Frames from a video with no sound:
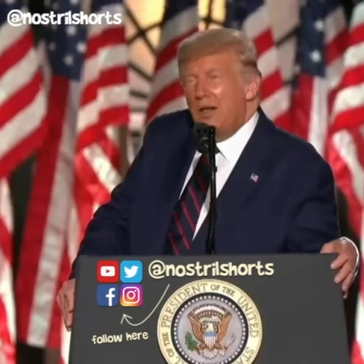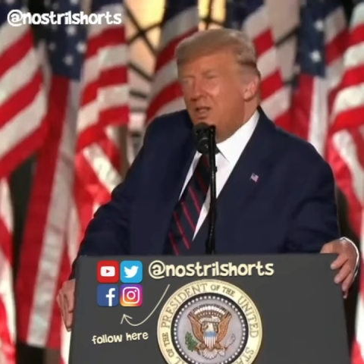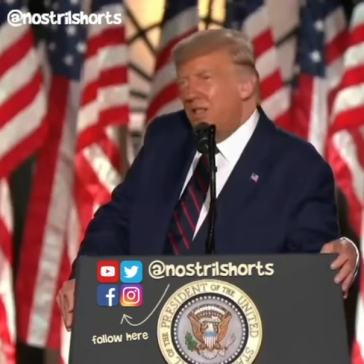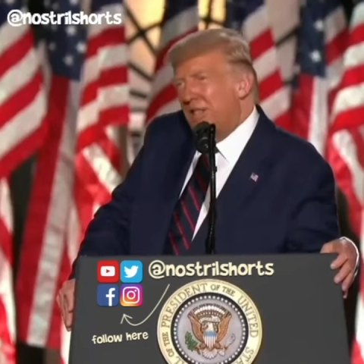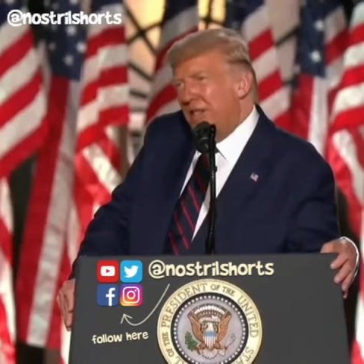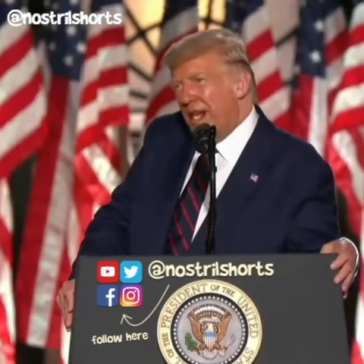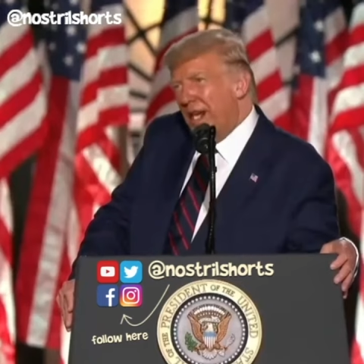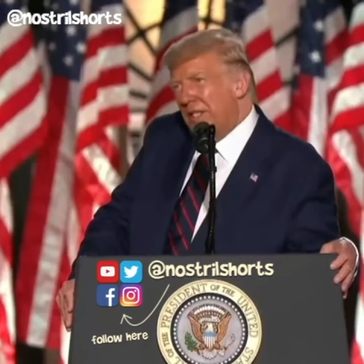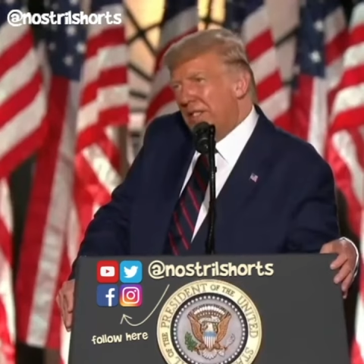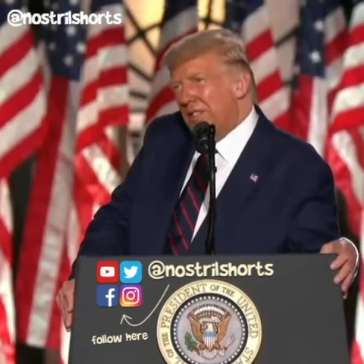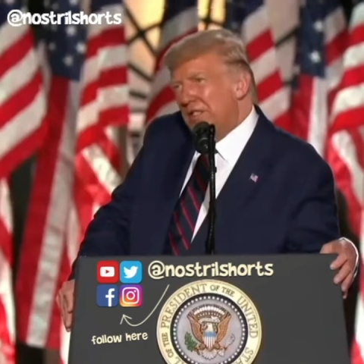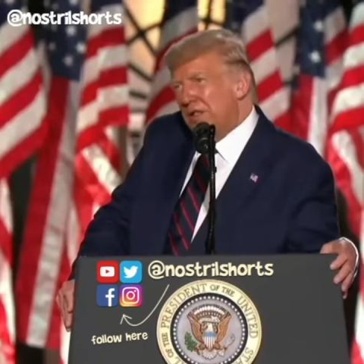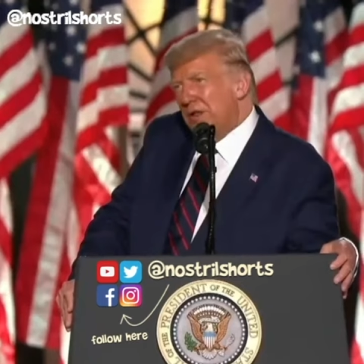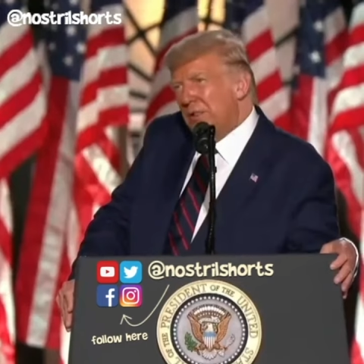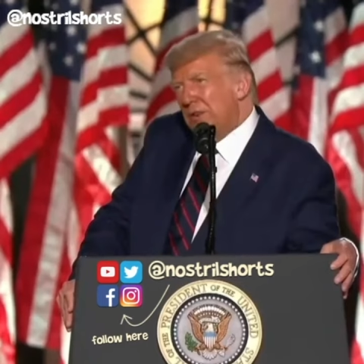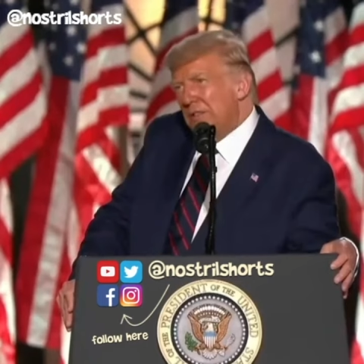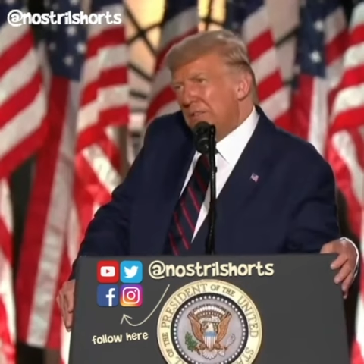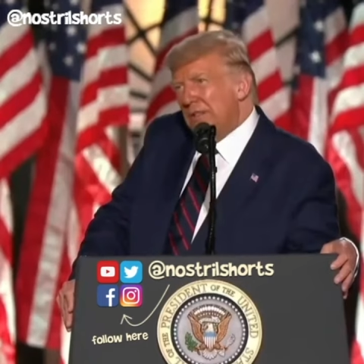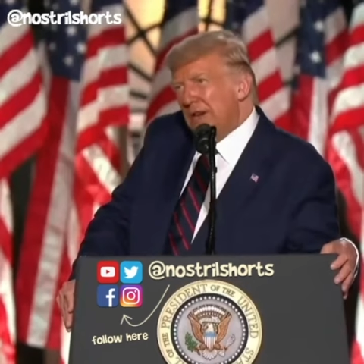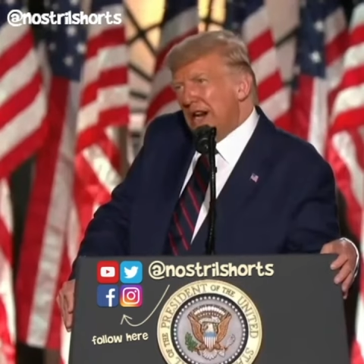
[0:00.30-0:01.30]
I said
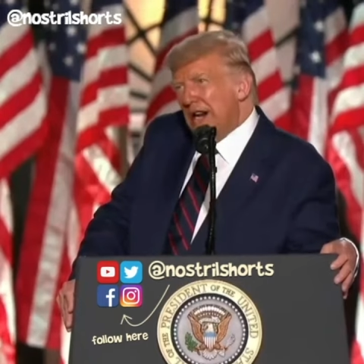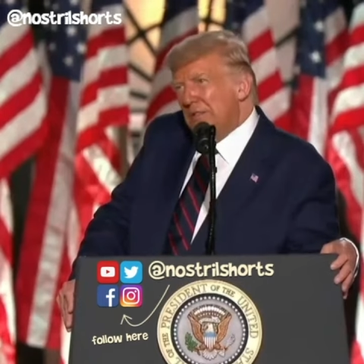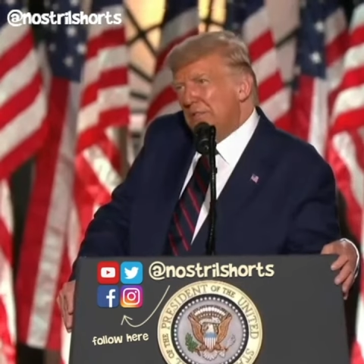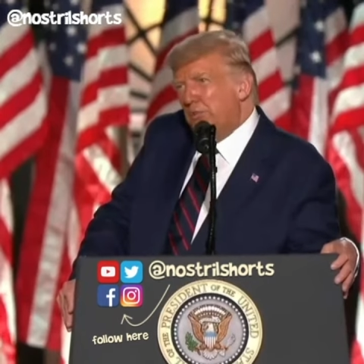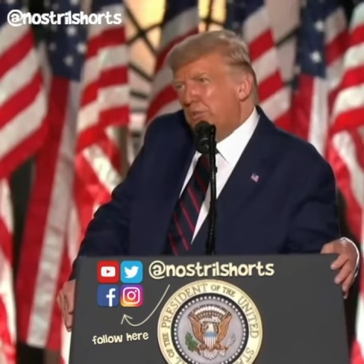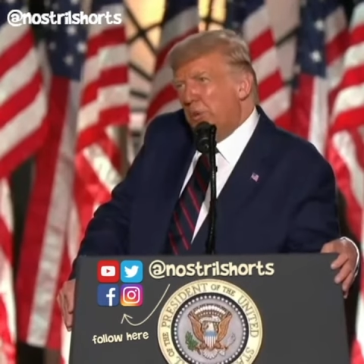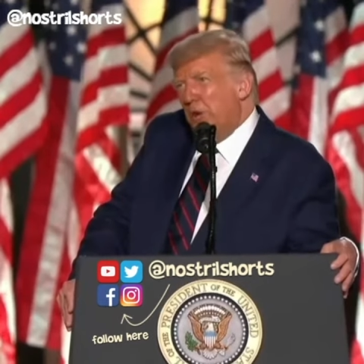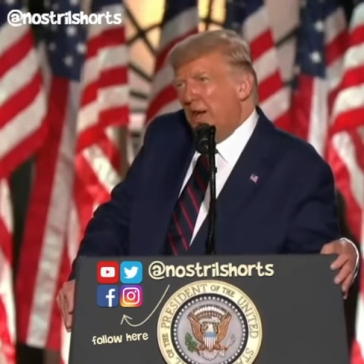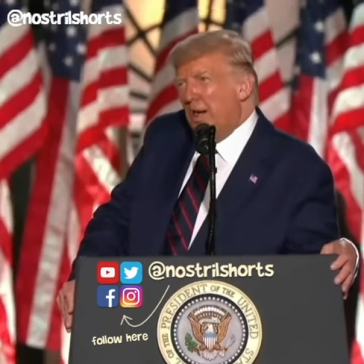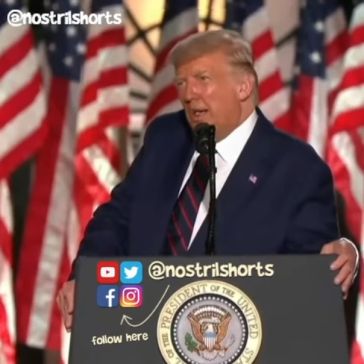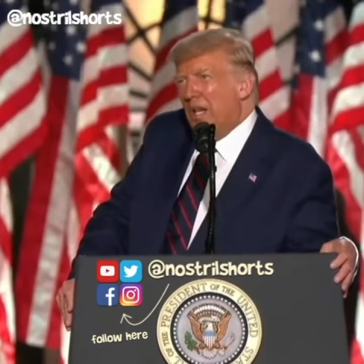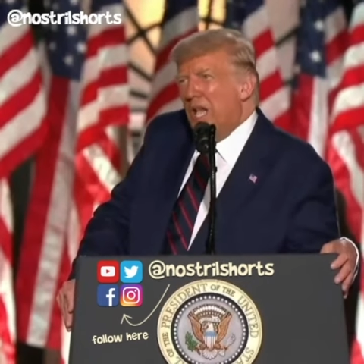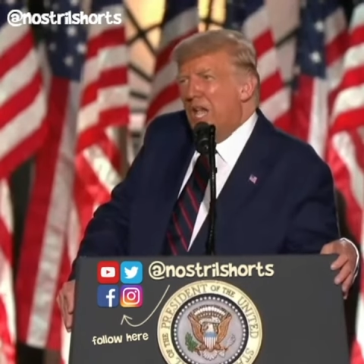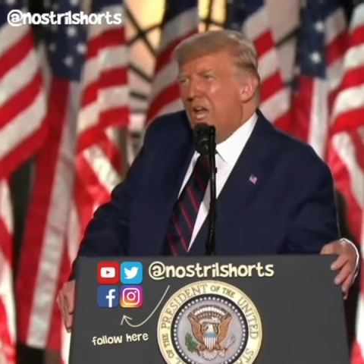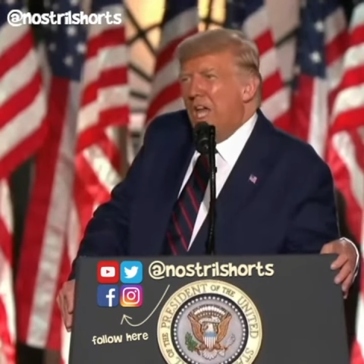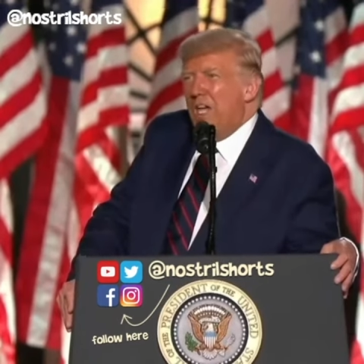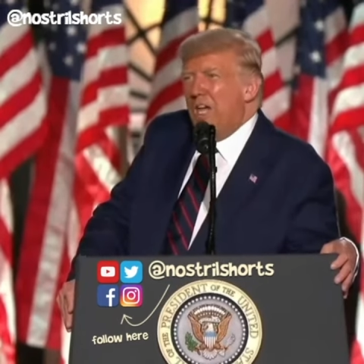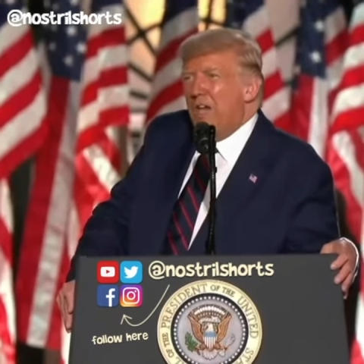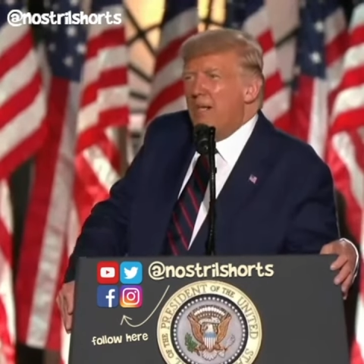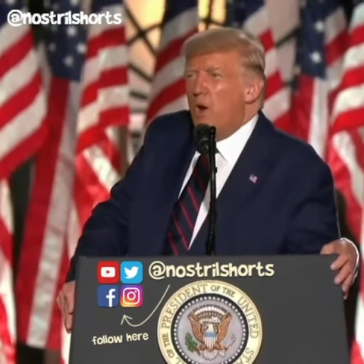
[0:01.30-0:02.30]
certified freak
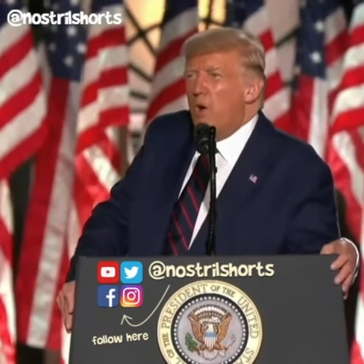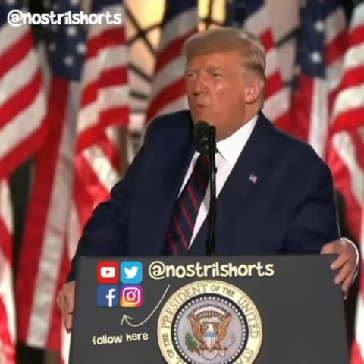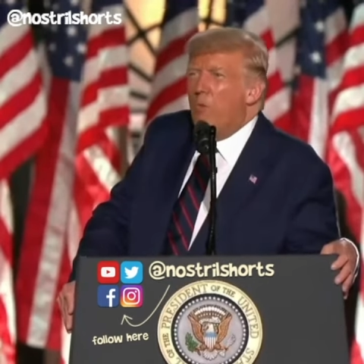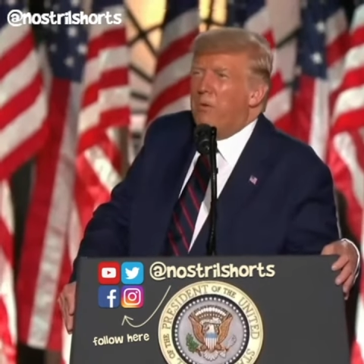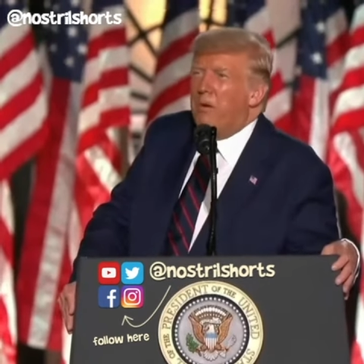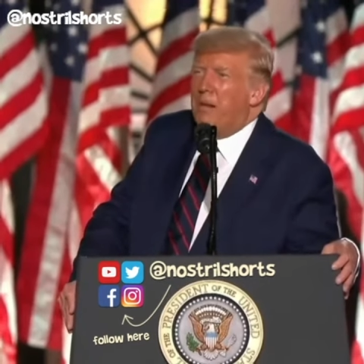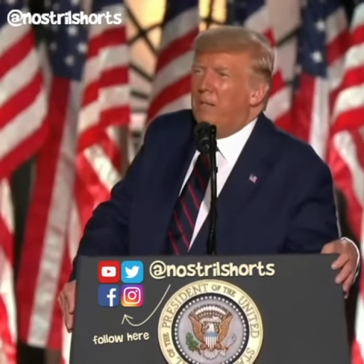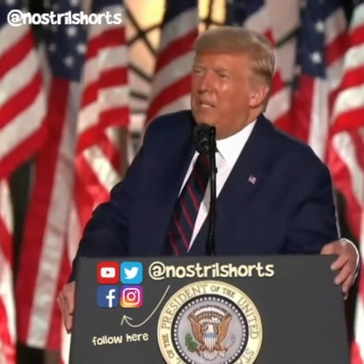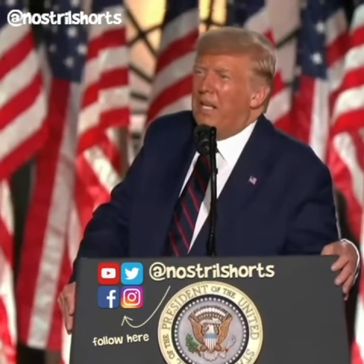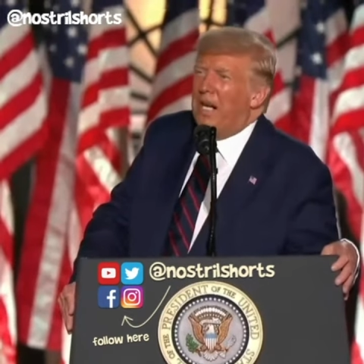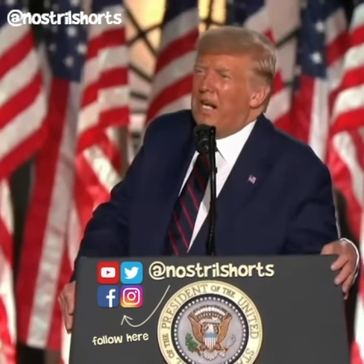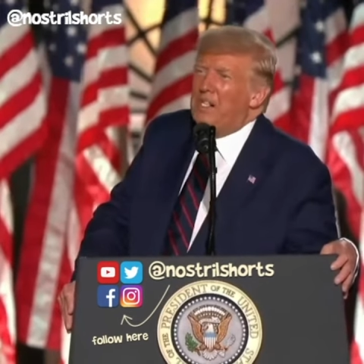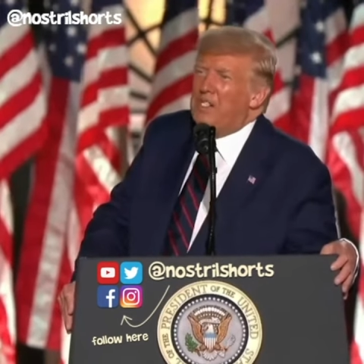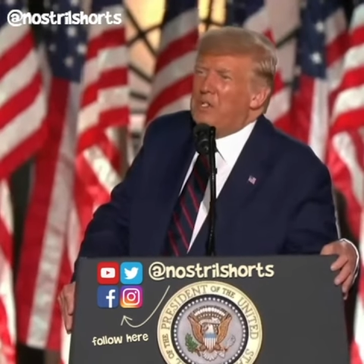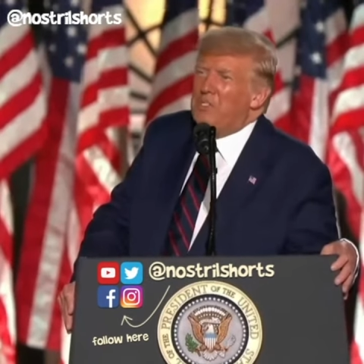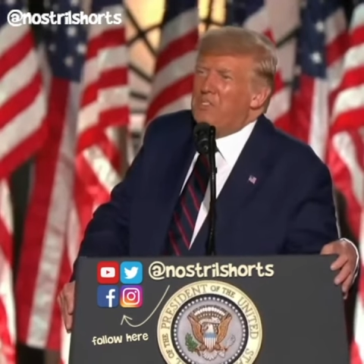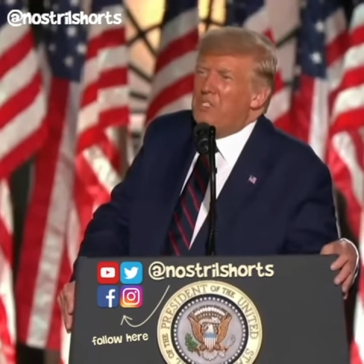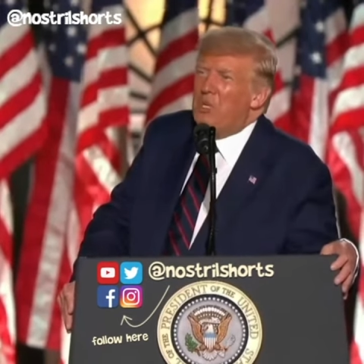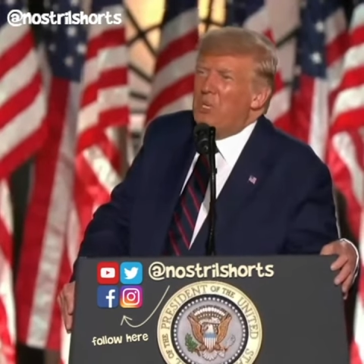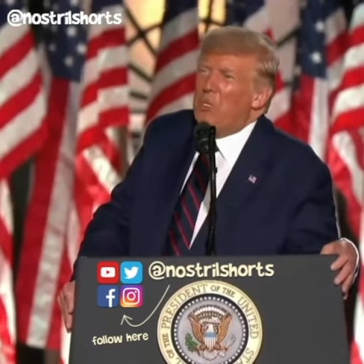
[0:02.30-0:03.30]
every
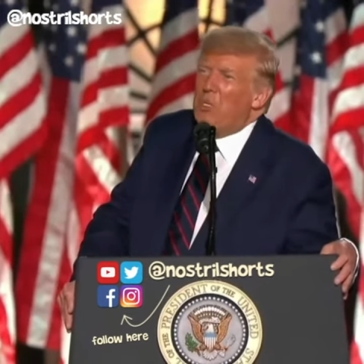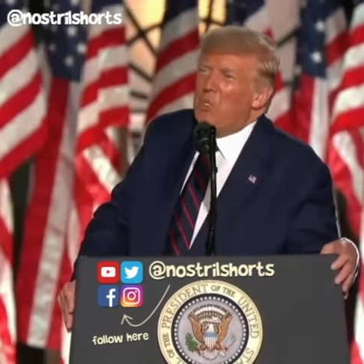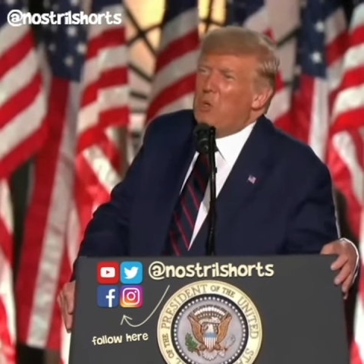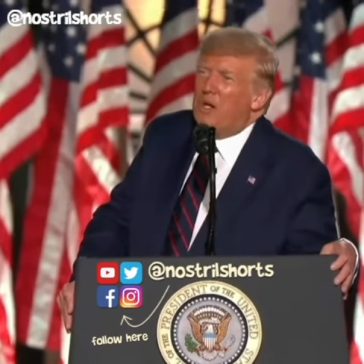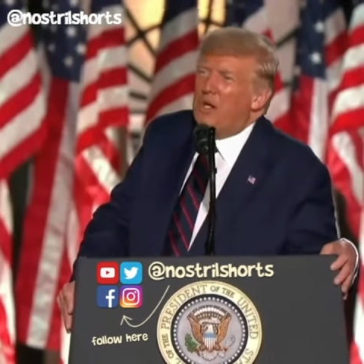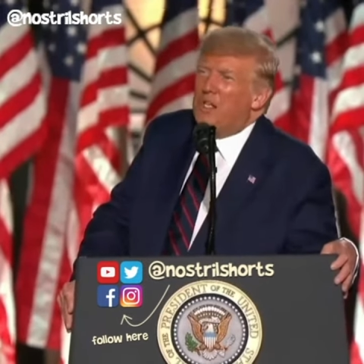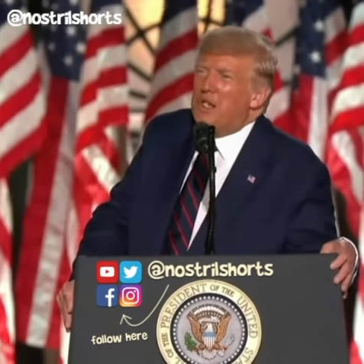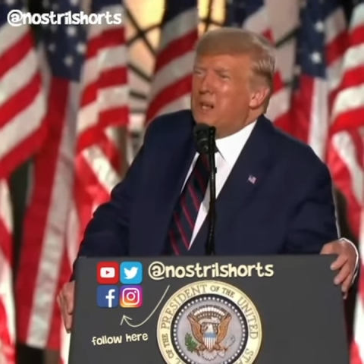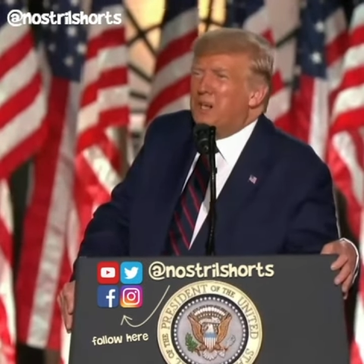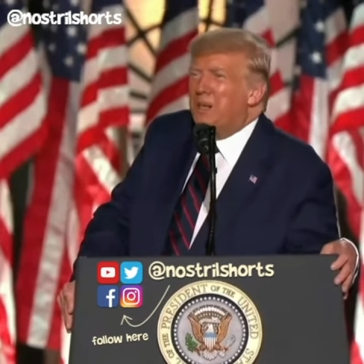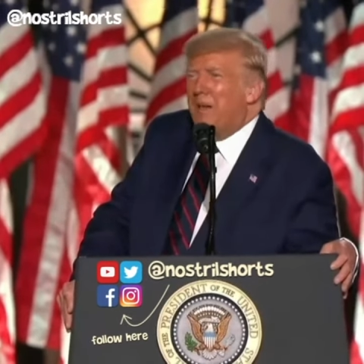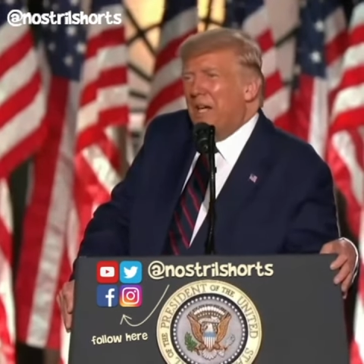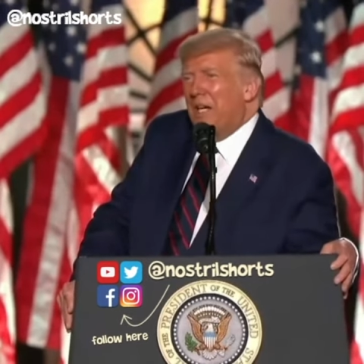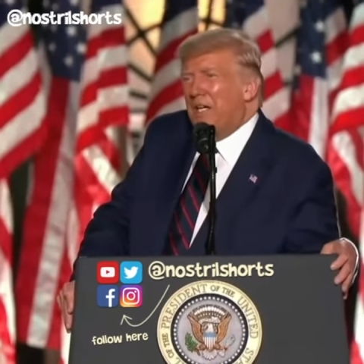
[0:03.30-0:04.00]
night of the week.